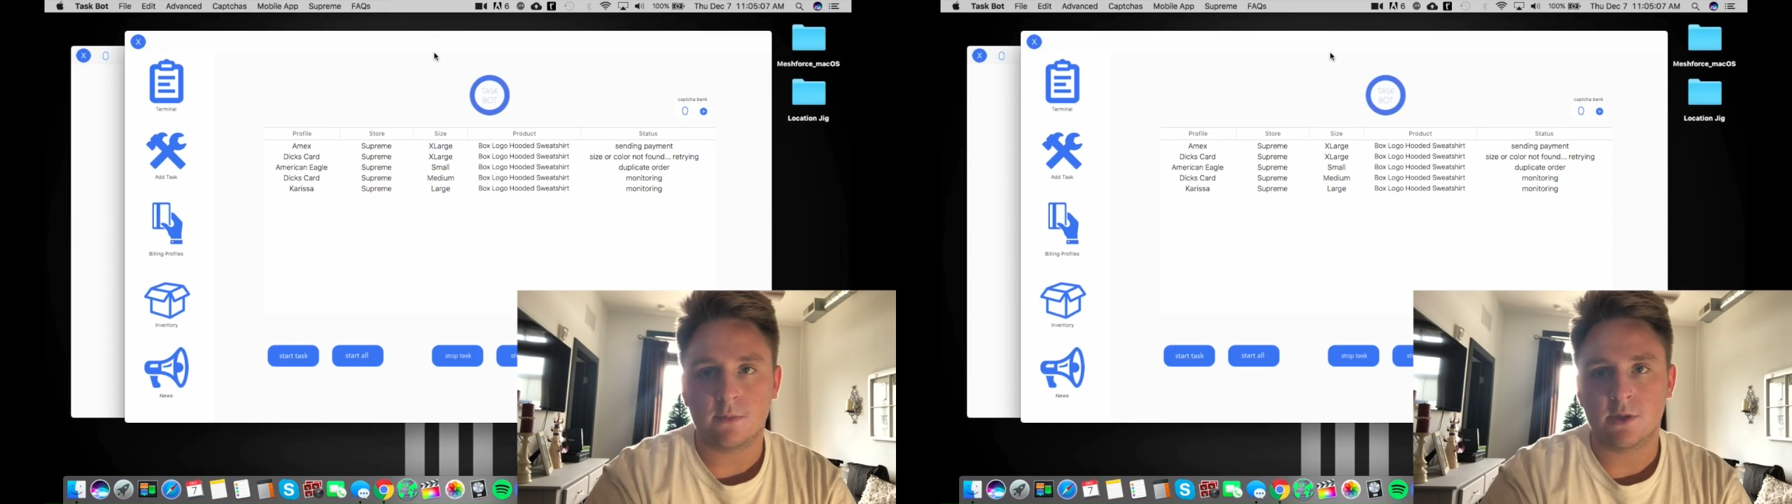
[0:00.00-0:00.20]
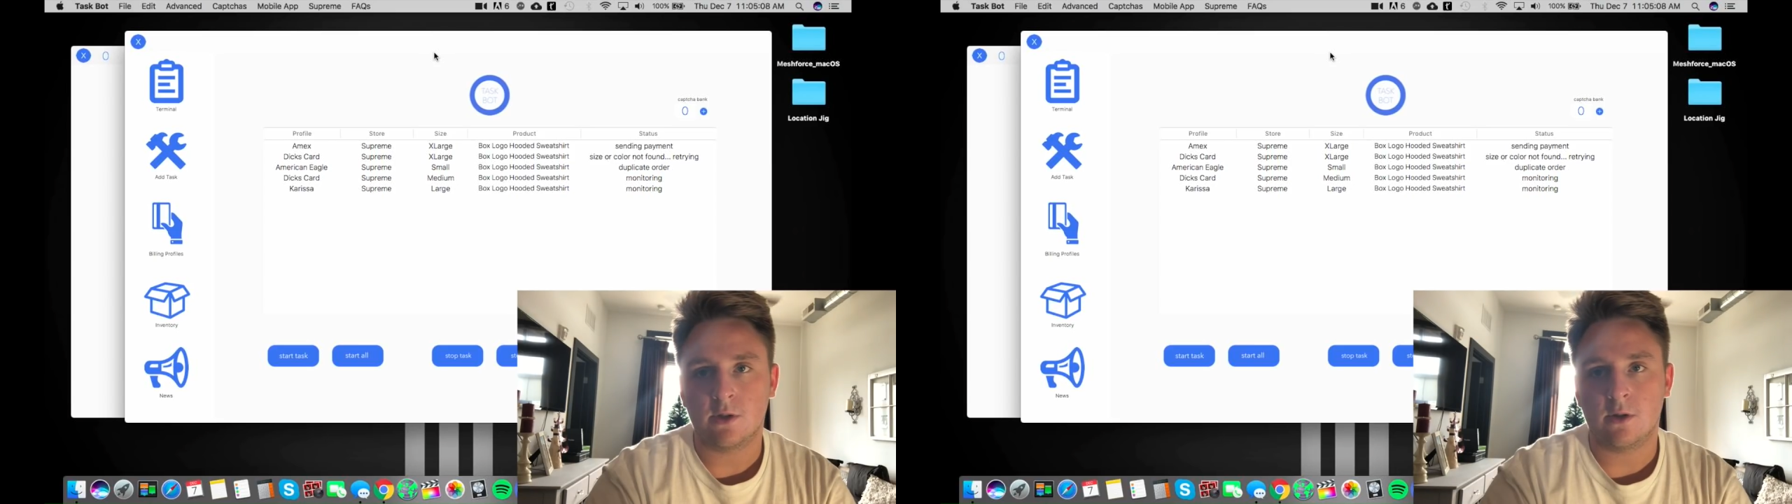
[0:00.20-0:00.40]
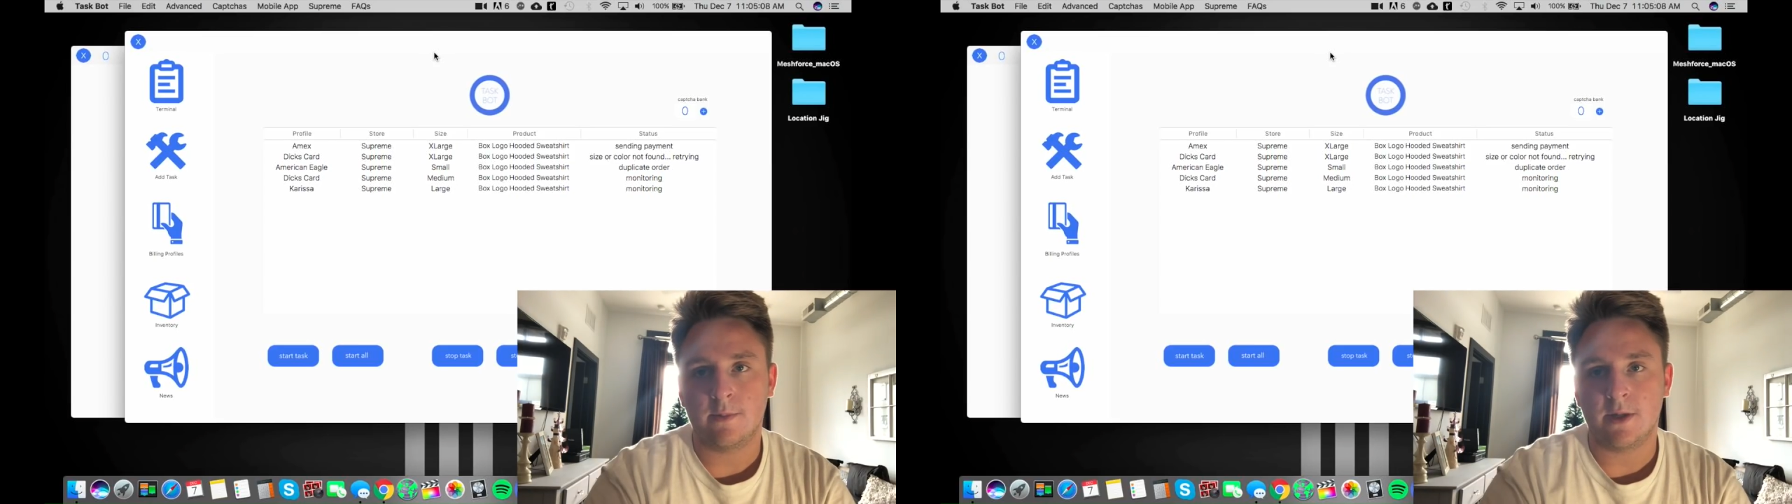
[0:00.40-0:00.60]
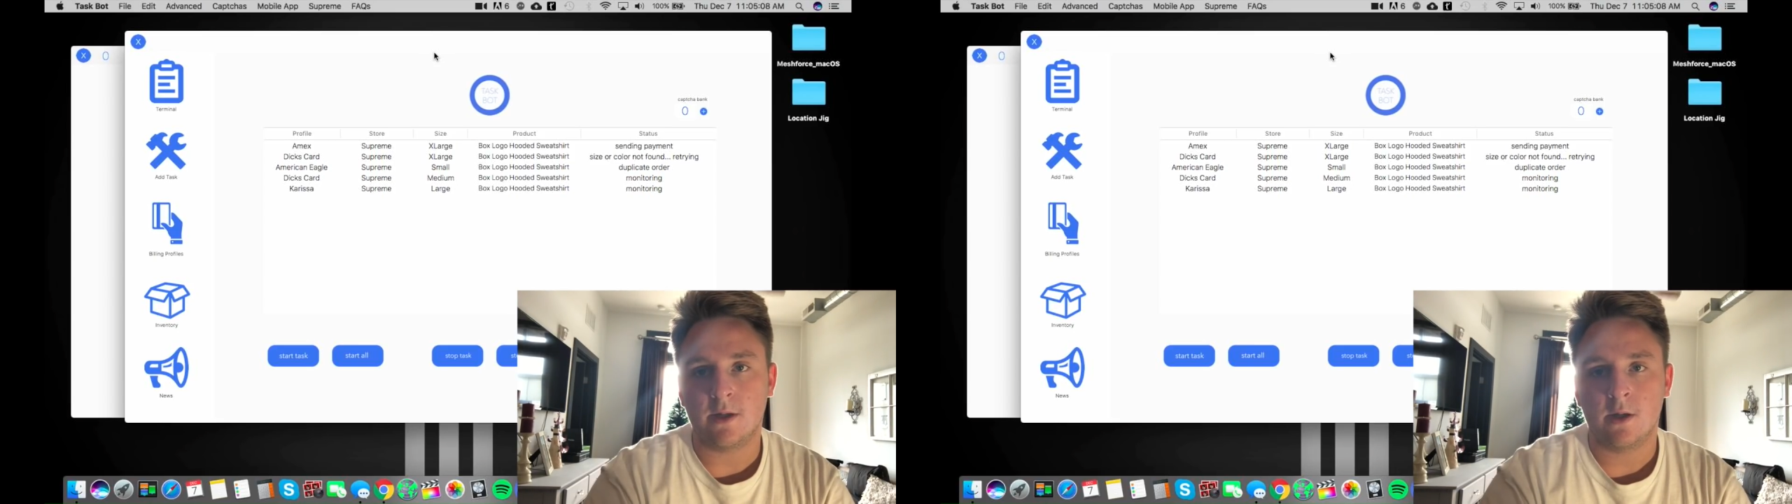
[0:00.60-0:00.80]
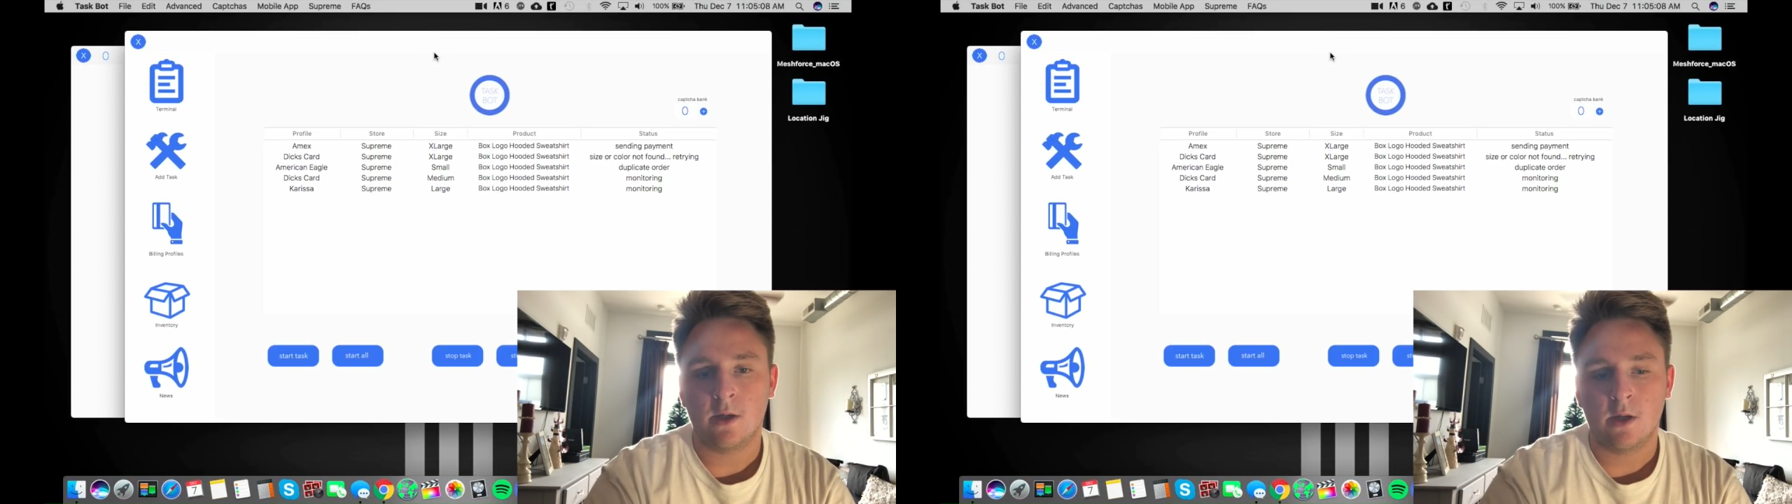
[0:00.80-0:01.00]
So, I
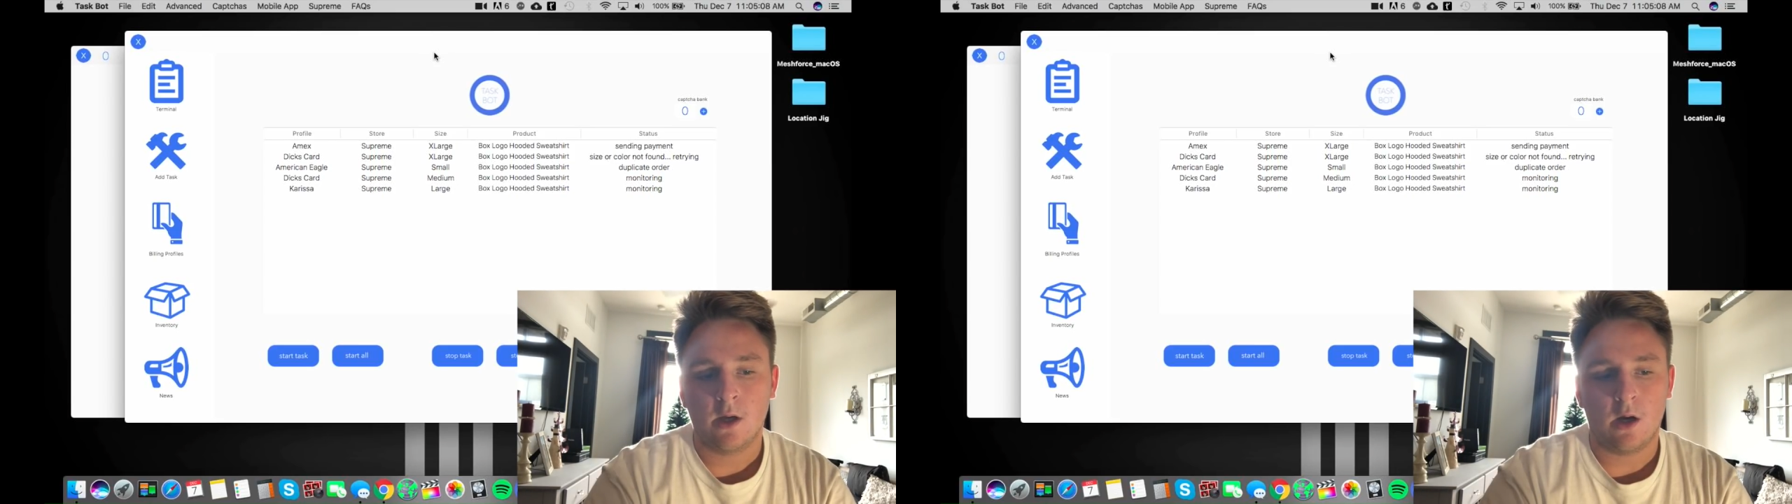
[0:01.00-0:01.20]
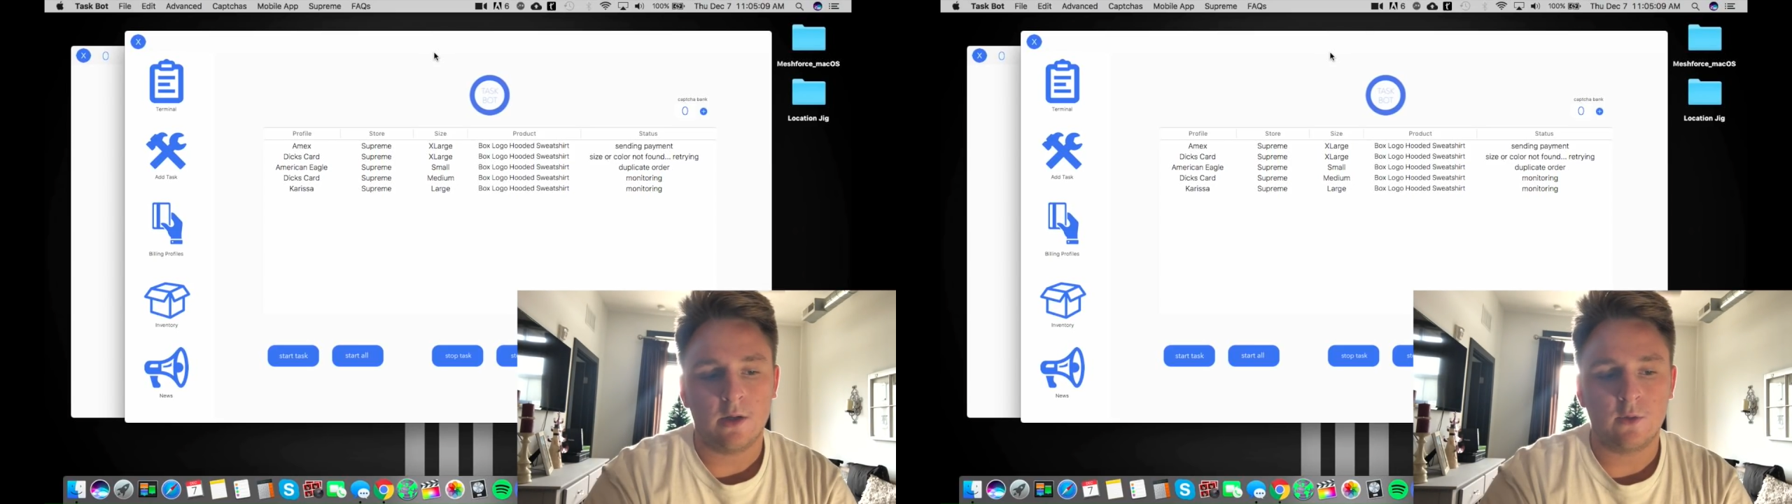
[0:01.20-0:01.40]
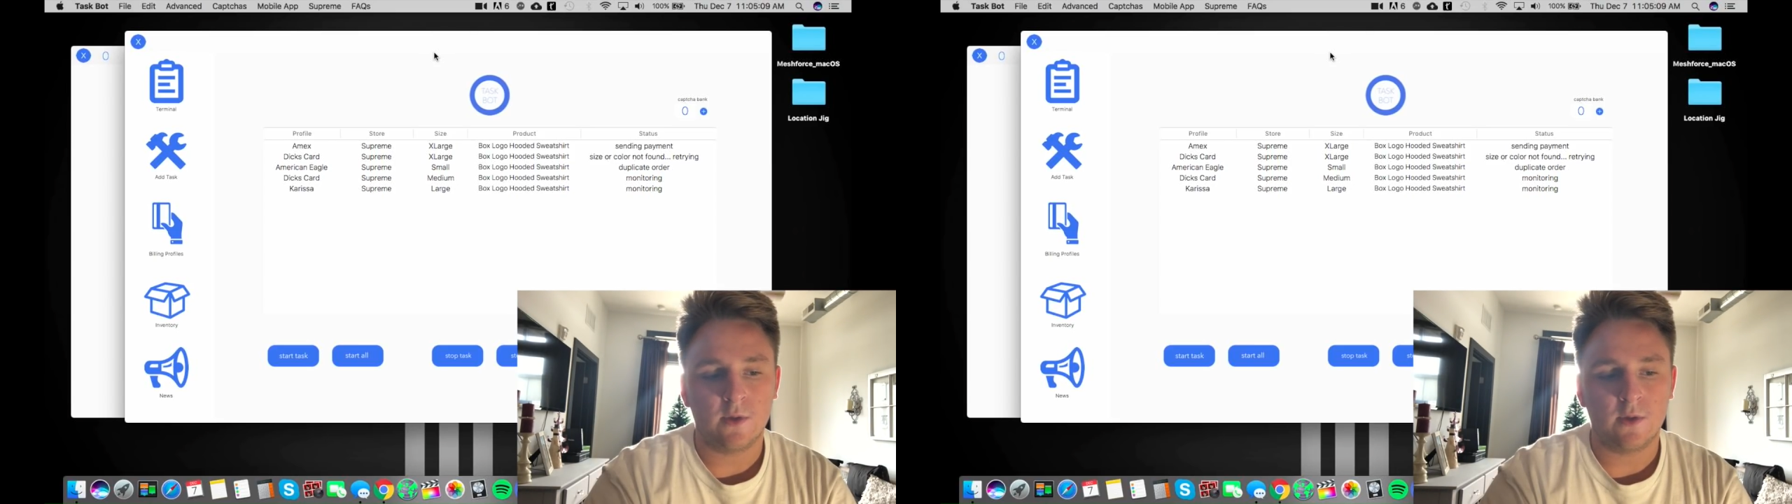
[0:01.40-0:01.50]
mean, you